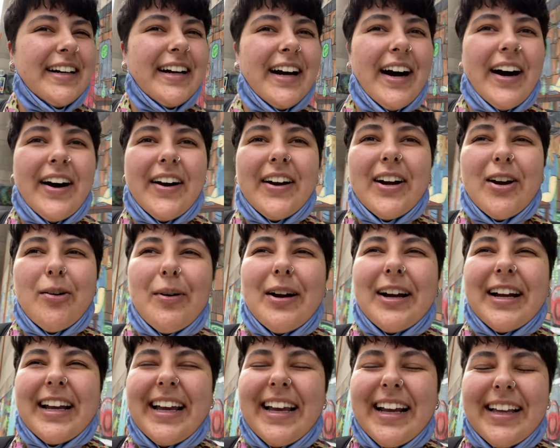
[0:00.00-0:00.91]
aren't
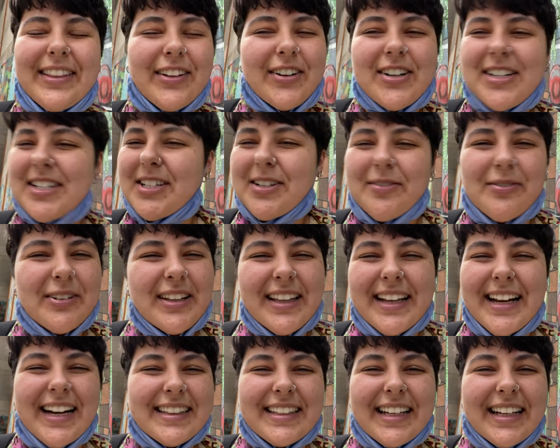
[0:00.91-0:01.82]
working, and there isn't
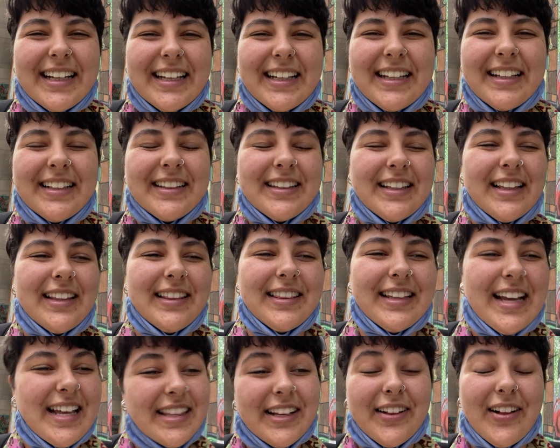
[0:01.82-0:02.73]
really anything
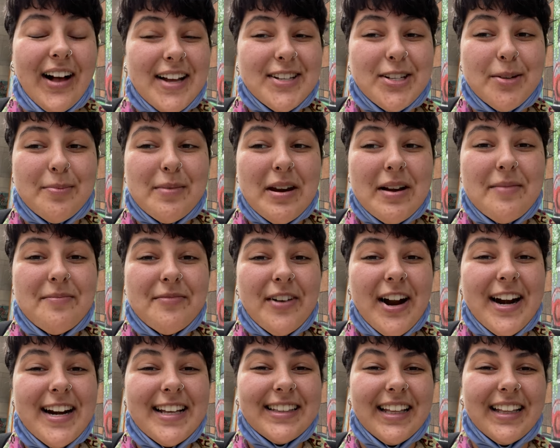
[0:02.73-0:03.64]
in the classroom that I'm
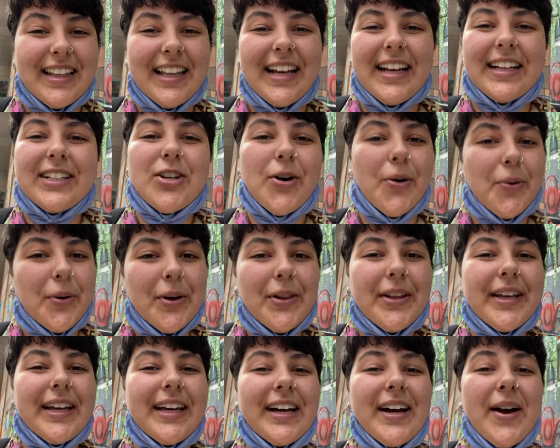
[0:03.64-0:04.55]
finding that like
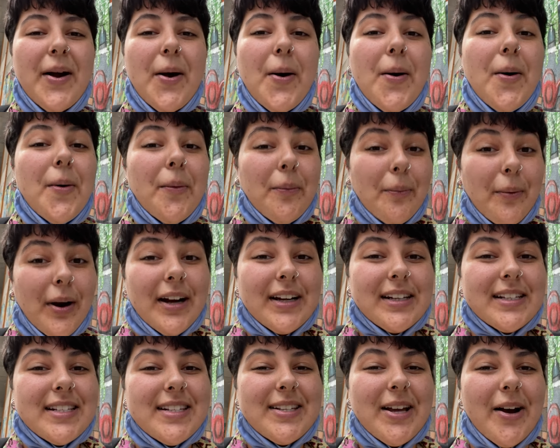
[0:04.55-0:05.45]
totally
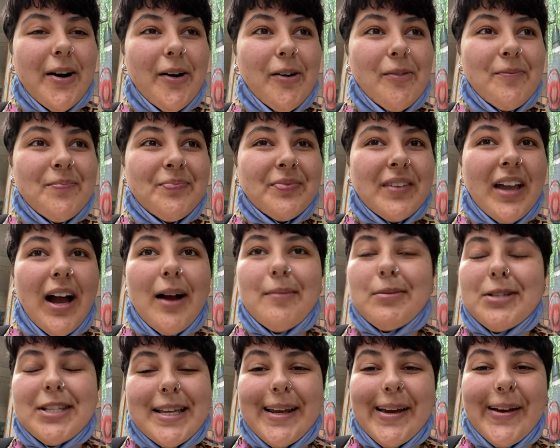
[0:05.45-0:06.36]
works, so I'm
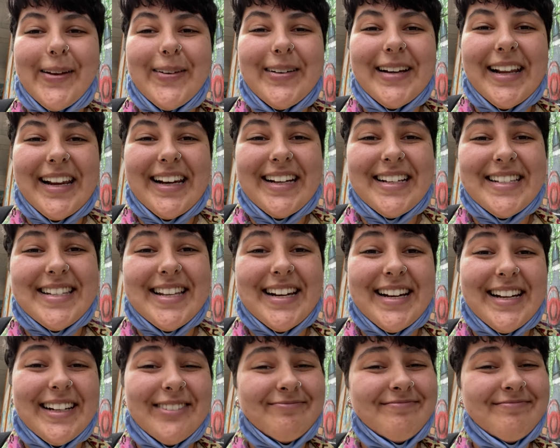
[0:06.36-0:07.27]
just gonna go to Nitty City.